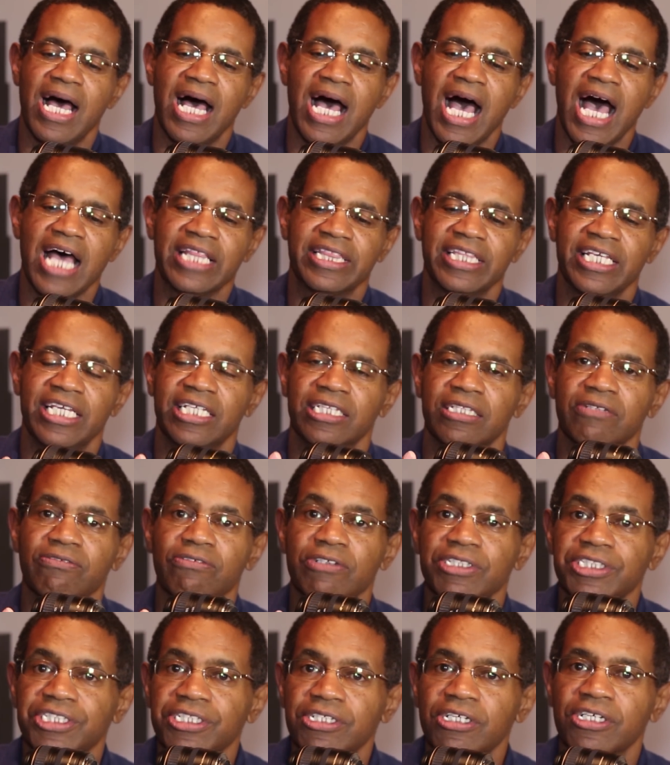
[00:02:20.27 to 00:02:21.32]
I think the
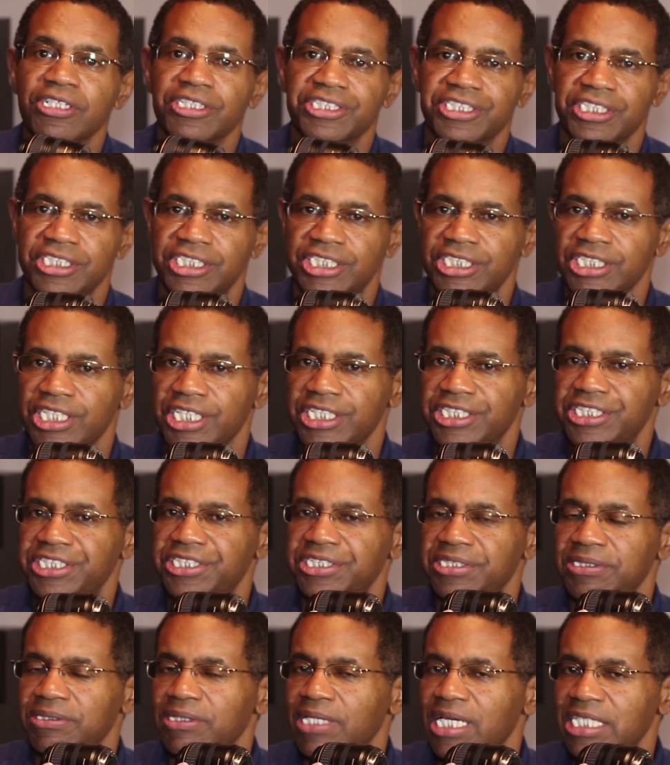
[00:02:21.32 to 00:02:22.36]
results are
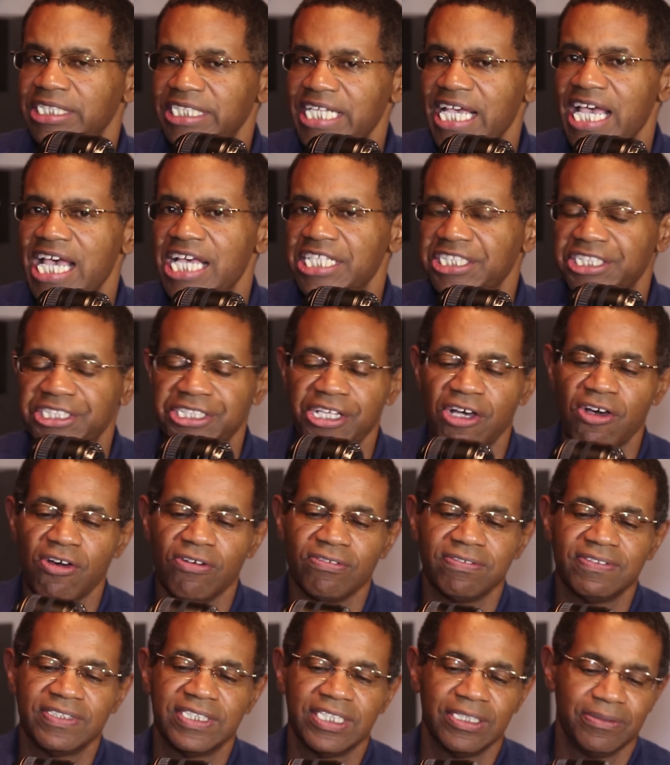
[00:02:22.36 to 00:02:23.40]
just a tad
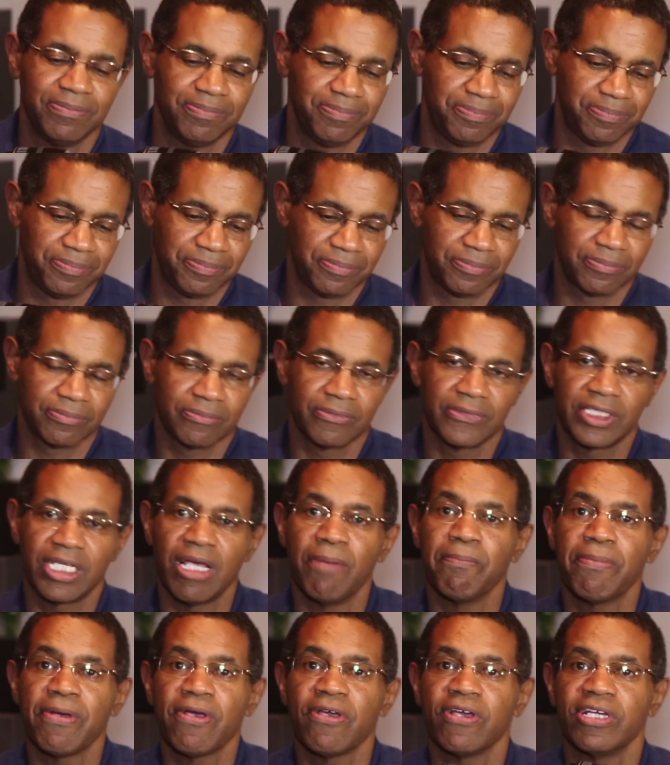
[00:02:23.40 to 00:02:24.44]
soft
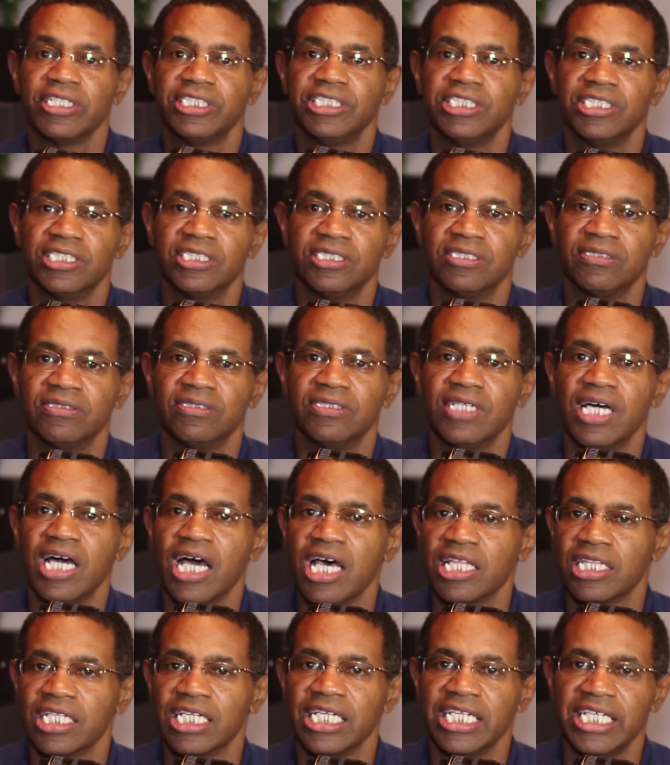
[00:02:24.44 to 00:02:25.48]
compared to
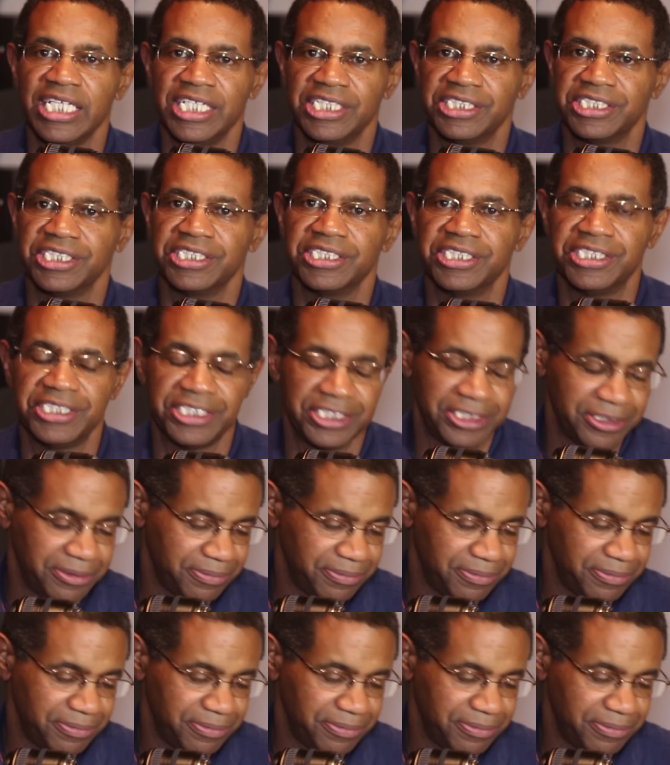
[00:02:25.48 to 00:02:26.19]
other lenses.